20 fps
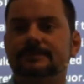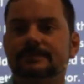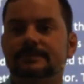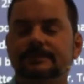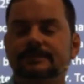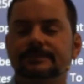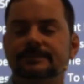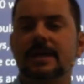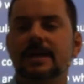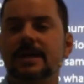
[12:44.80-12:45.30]

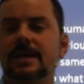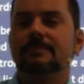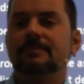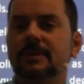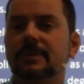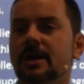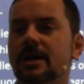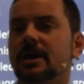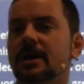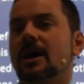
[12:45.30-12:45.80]
Yeah.
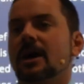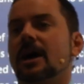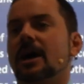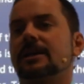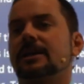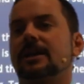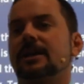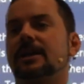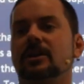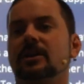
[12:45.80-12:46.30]

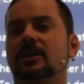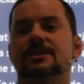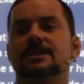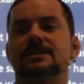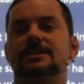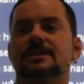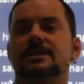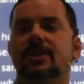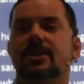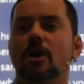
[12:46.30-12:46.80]
Carolina says,
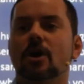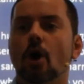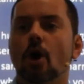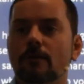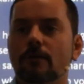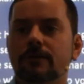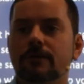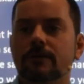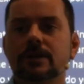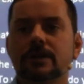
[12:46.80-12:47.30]
the
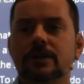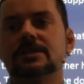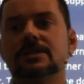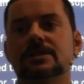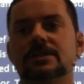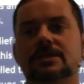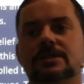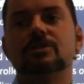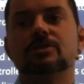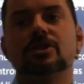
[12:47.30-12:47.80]

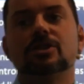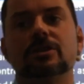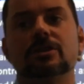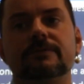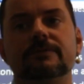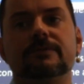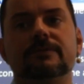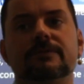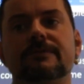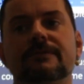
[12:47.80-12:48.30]
overconsumption of
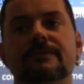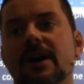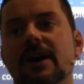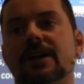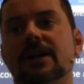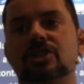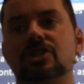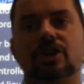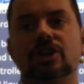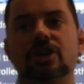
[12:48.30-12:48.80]
refined
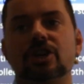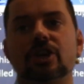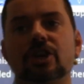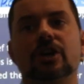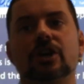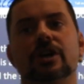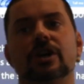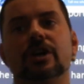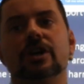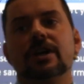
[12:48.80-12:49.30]
sugar.
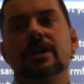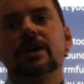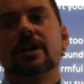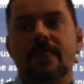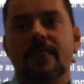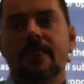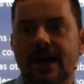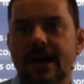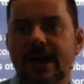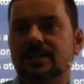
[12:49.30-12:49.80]

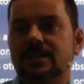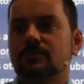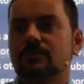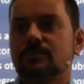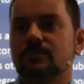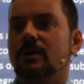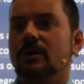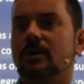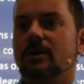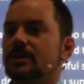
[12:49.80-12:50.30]
That's what
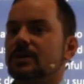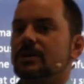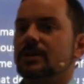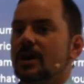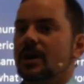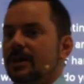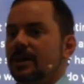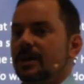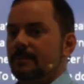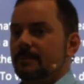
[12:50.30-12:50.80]
we're talking
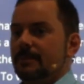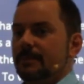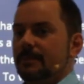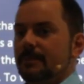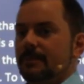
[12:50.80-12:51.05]
about,